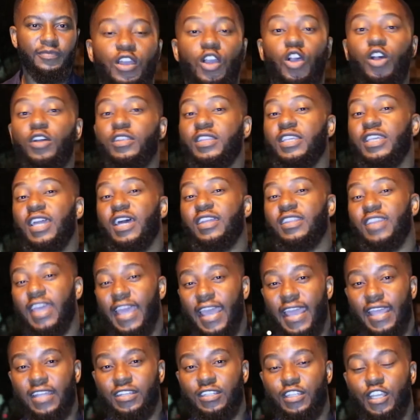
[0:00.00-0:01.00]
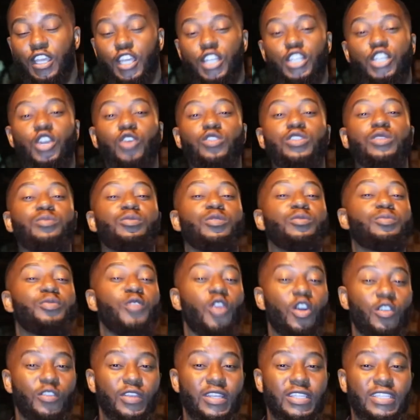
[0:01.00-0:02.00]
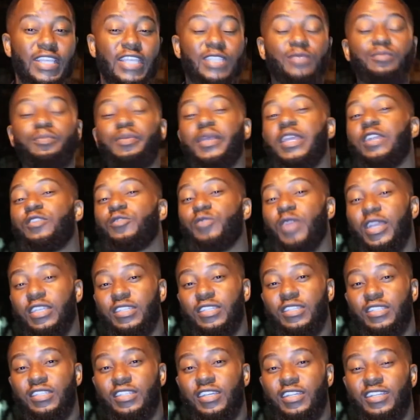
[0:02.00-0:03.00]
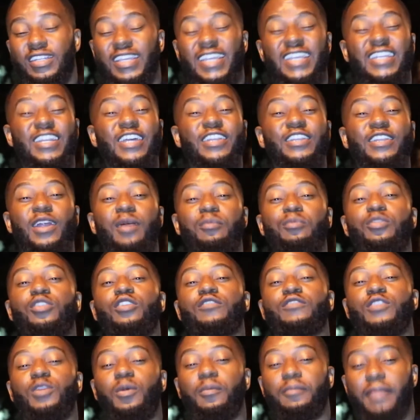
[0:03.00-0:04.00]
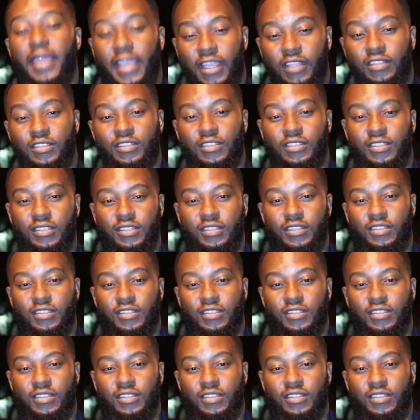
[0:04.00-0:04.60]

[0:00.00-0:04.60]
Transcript: On the other hand, notable progress has been registered in a number of domains.